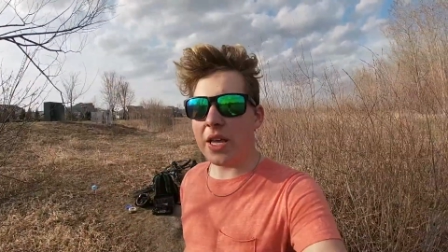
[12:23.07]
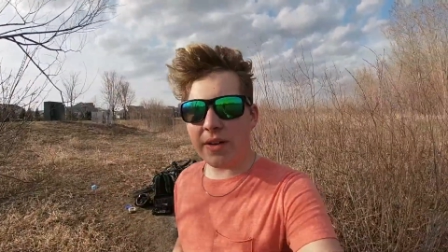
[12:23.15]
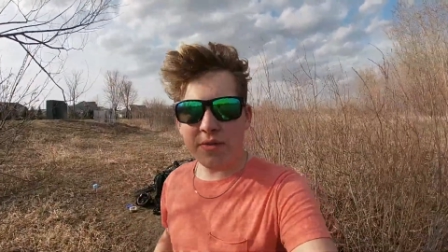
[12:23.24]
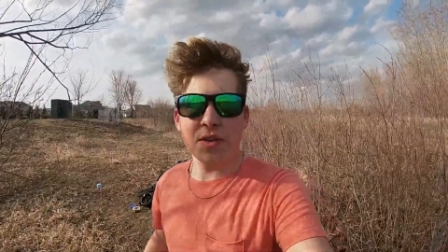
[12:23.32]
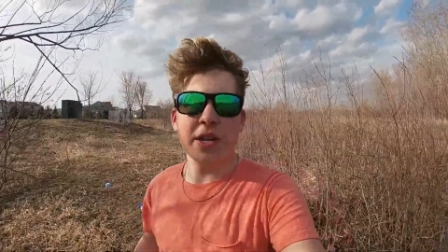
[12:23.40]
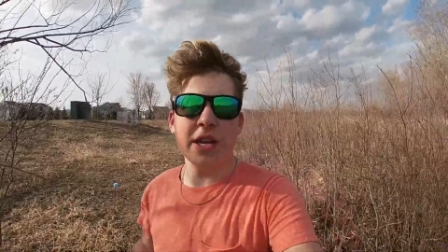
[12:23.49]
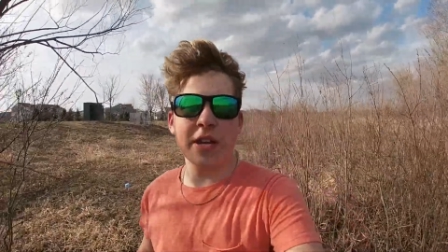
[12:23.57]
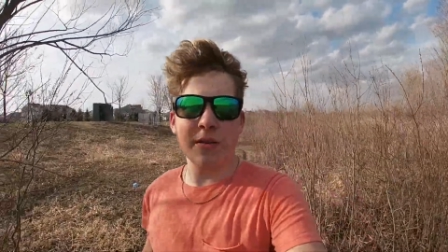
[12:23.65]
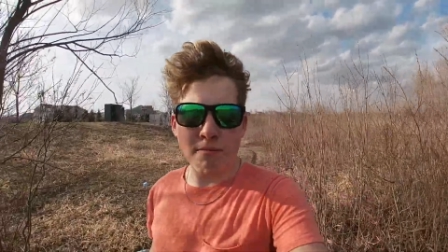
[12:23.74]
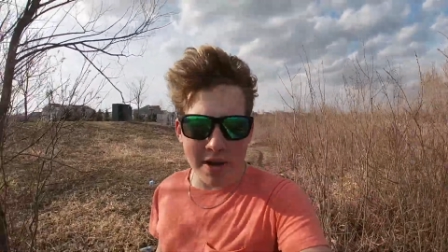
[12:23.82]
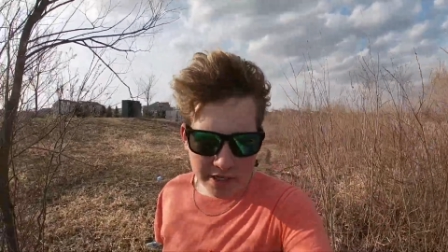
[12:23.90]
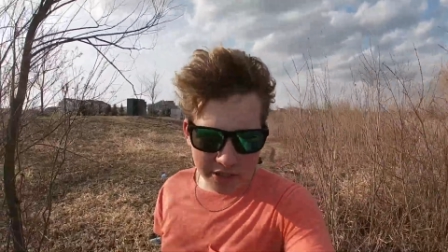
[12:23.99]
If you
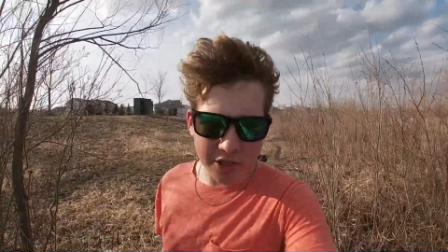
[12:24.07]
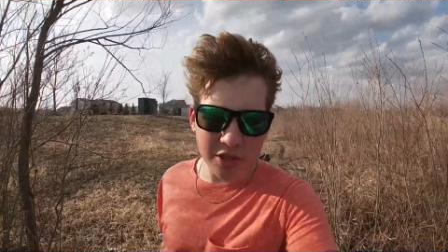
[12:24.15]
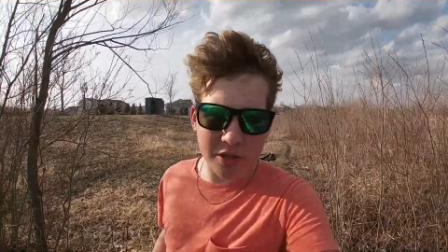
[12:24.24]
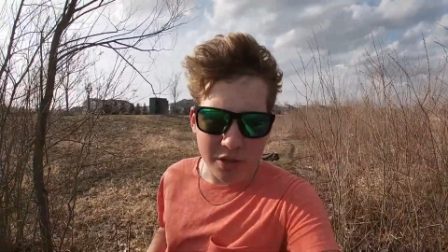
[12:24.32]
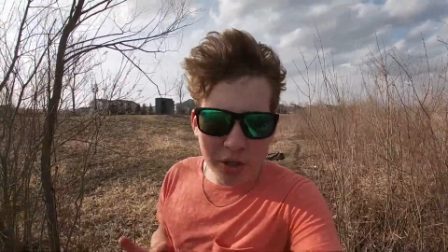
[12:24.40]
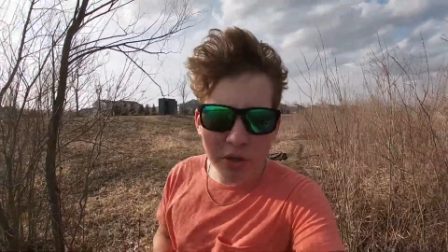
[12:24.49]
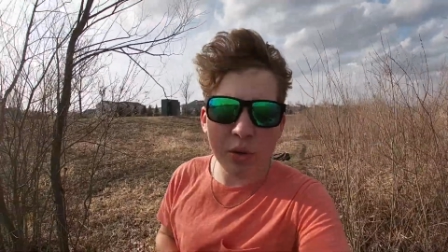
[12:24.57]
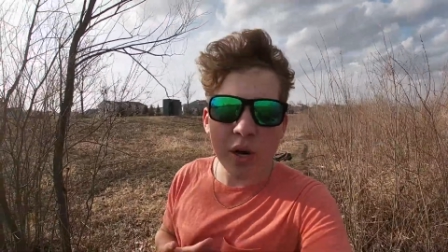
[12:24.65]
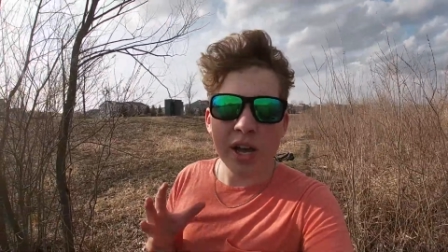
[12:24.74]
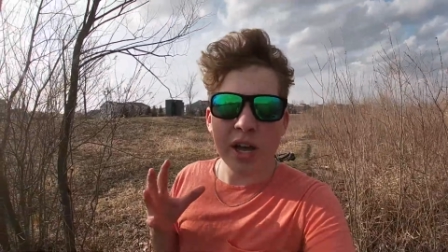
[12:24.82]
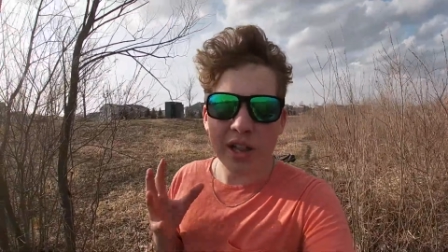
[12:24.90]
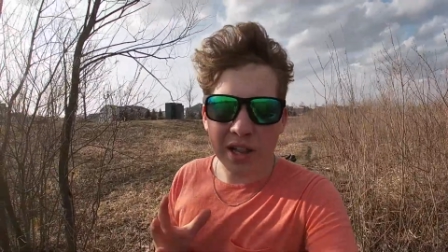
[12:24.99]
did, make sure you do
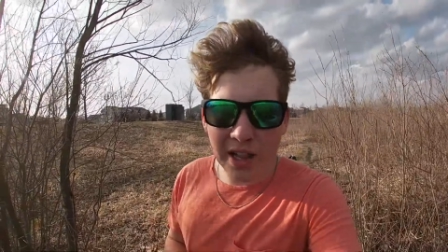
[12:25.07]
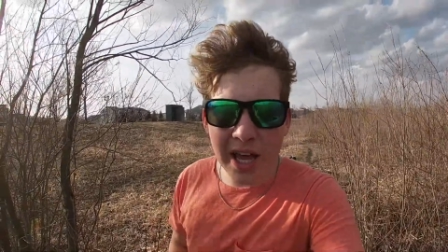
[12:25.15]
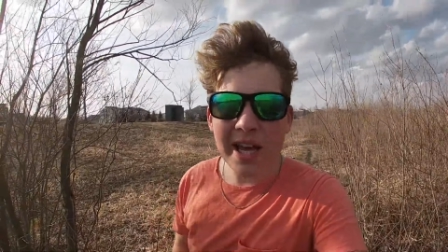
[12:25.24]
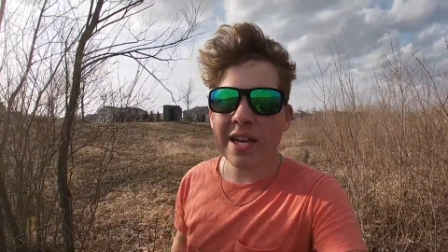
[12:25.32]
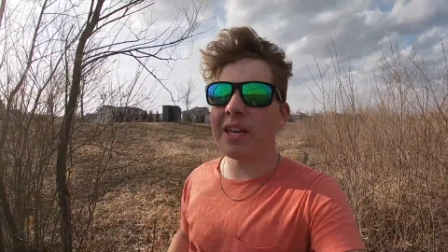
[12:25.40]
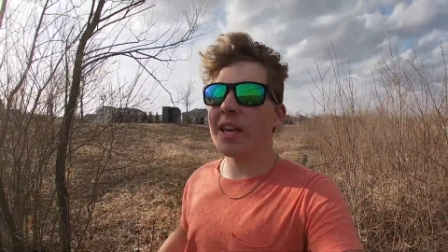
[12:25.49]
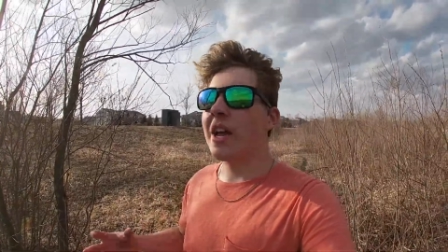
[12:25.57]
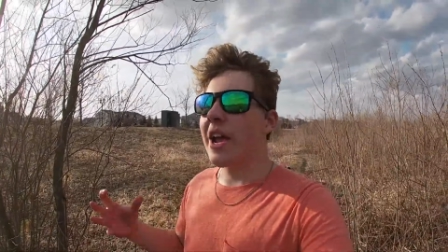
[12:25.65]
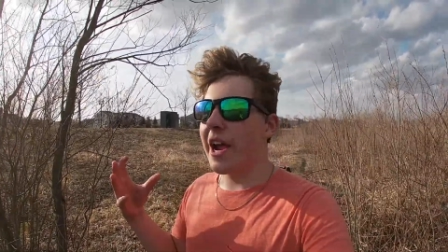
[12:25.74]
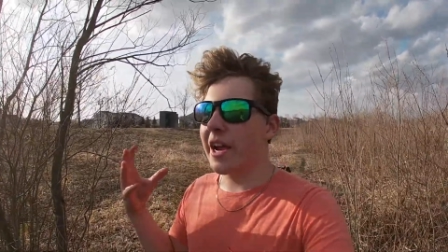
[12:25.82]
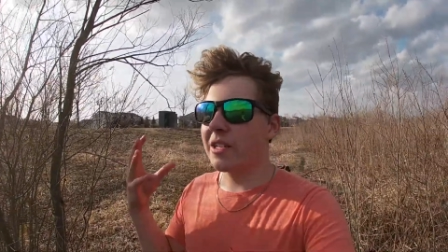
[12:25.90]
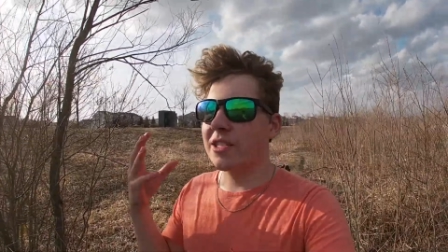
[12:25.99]
like
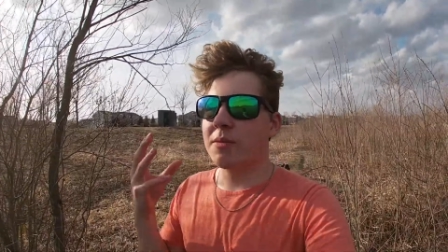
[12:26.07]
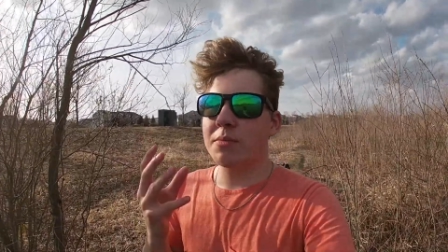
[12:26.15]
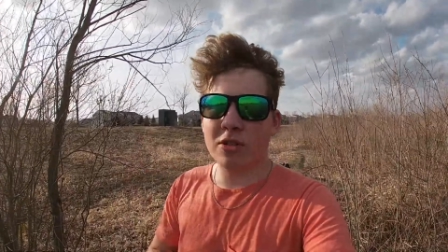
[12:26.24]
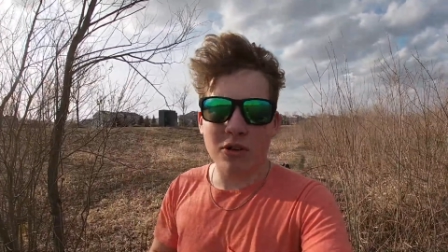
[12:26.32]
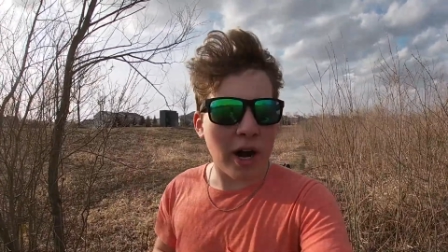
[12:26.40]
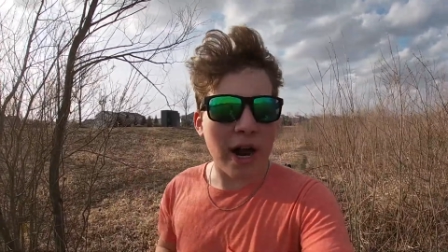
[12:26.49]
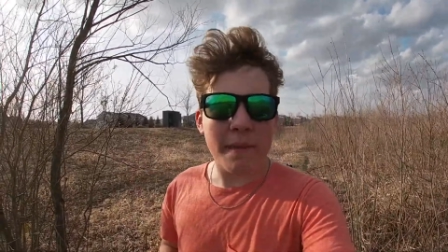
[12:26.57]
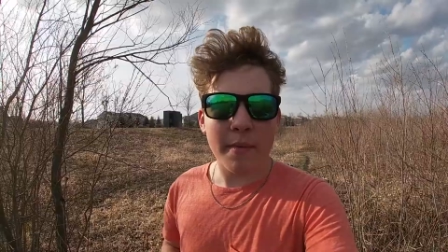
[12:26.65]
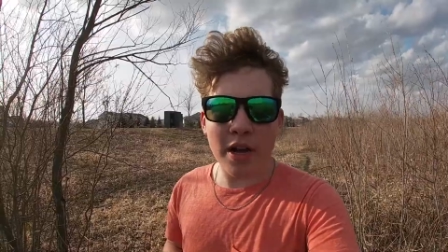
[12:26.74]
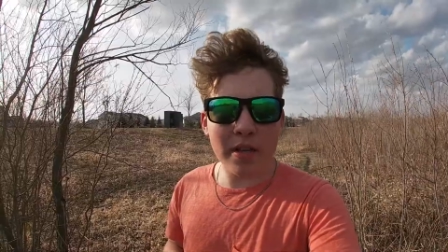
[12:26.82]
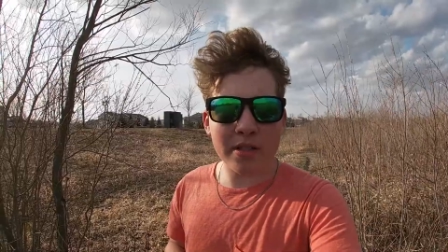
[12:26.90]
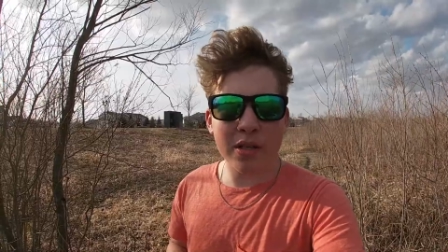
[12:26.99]
and subscribe
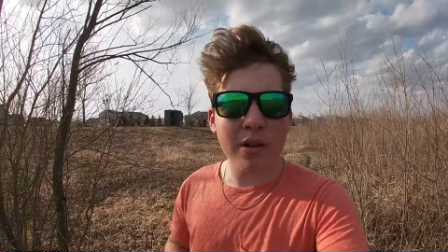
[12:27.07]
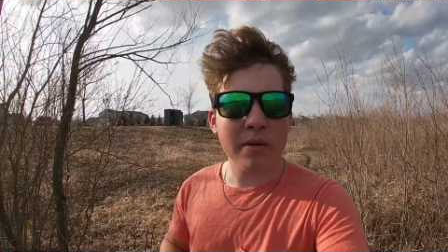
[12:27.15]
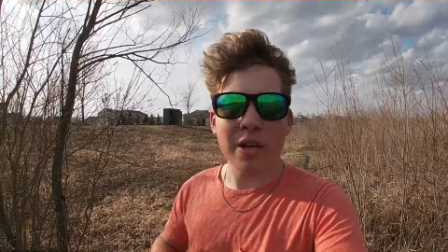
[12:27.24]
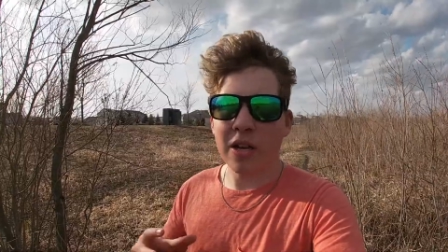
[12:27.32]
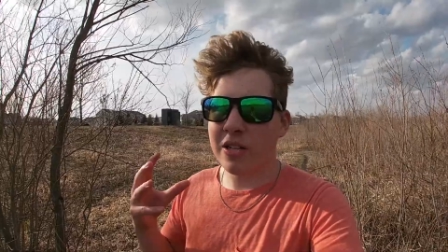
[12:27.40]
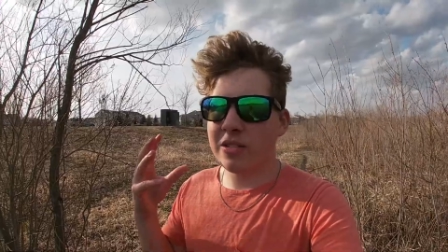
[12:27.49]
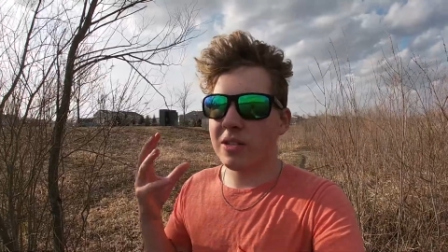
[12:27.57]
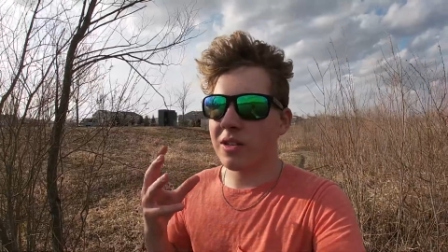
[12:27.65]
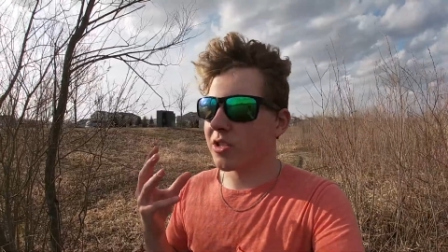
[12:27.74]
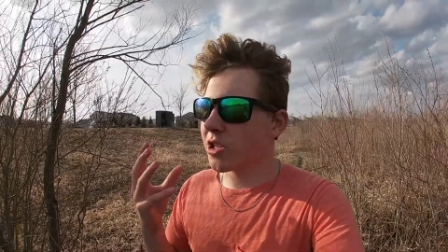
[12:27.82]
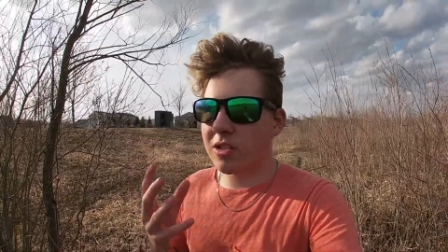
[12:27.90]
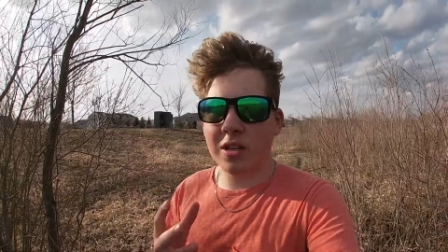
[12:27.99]
also because
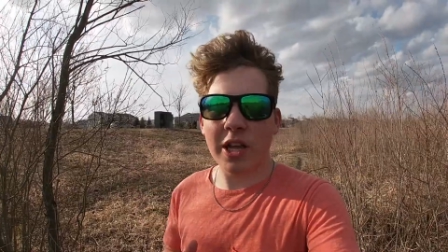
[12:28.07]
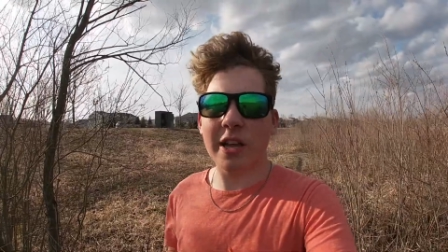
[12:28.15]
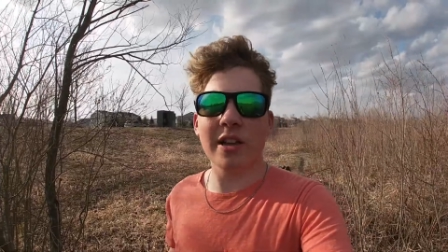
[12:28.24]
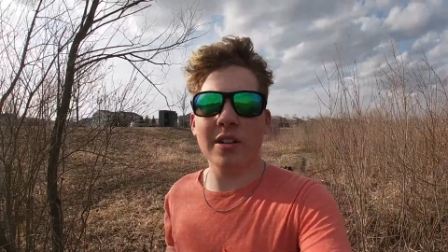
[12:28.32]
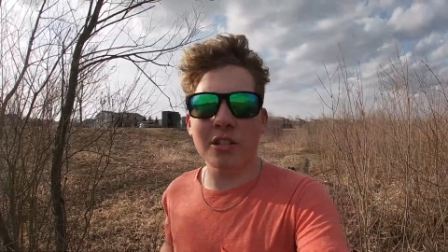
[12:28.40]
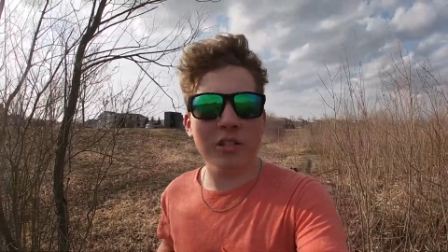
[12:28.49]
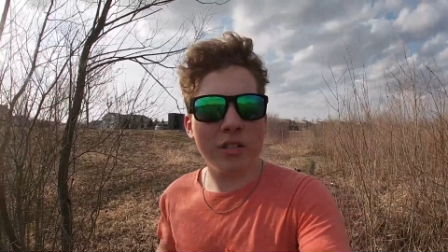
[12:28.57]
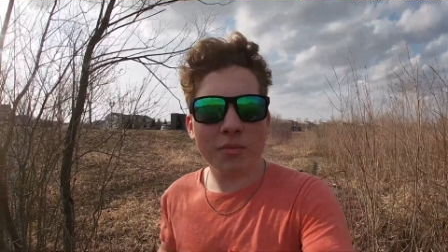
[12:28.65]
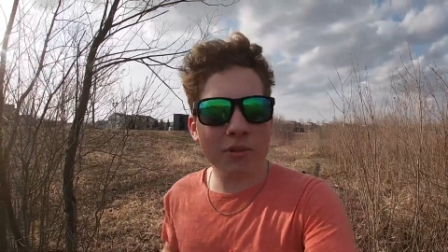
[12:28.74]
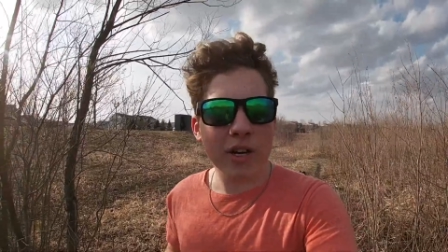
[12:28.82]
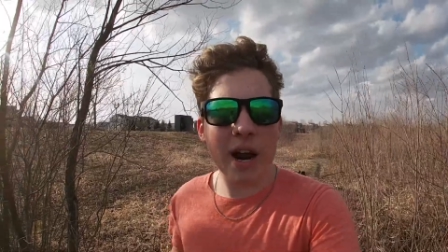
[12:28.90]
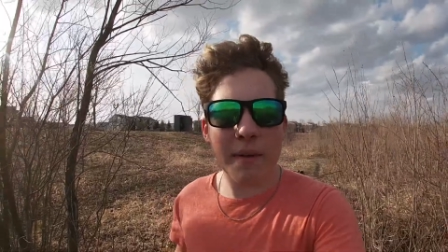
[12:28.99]
just like, just
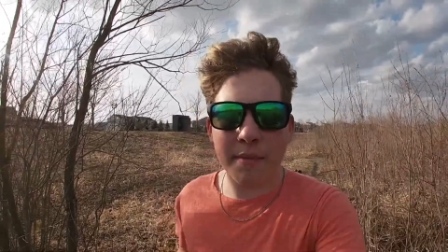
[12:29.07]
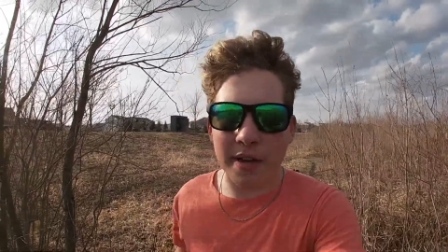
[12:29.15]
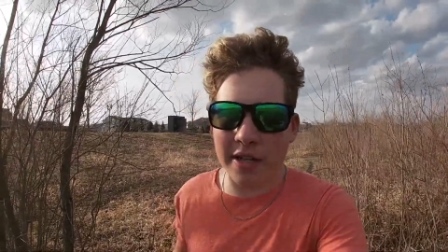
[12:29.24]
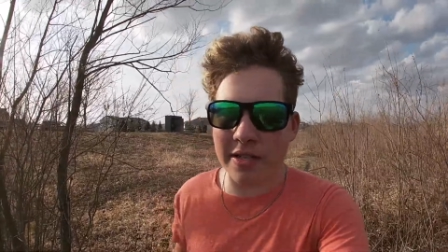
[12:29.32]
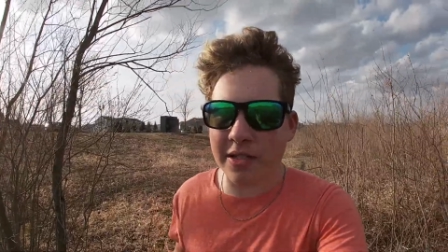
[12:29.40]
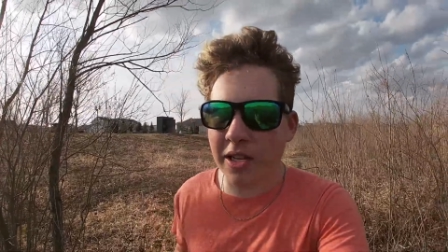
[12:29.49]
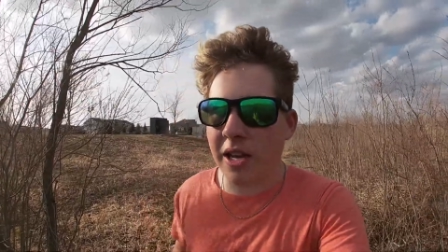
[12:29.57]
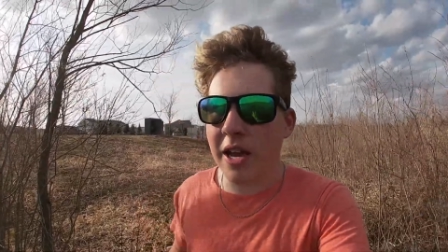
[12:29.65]
subscribe because